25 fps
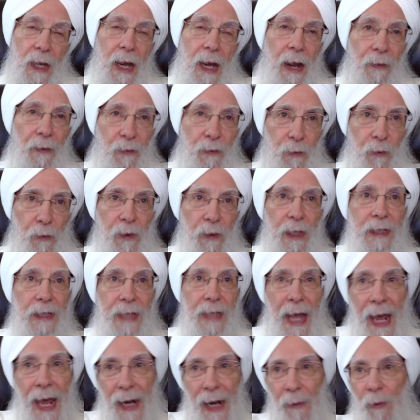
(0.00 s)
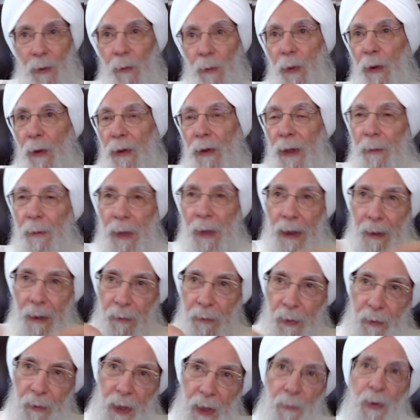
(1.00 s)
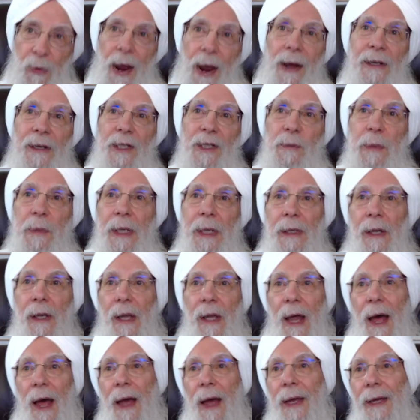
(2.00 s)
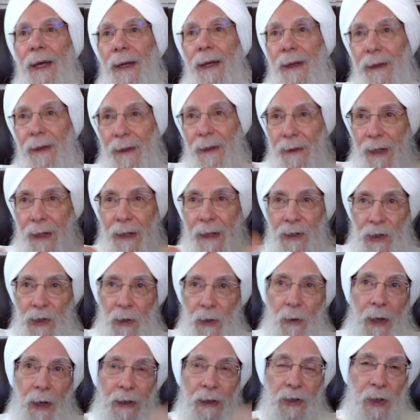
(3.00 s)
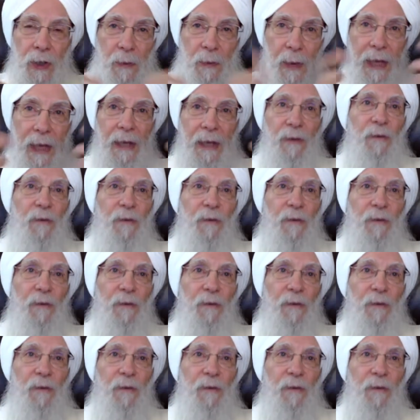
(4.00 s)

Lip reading: And through these animal they practice being a lion and so on. So you make it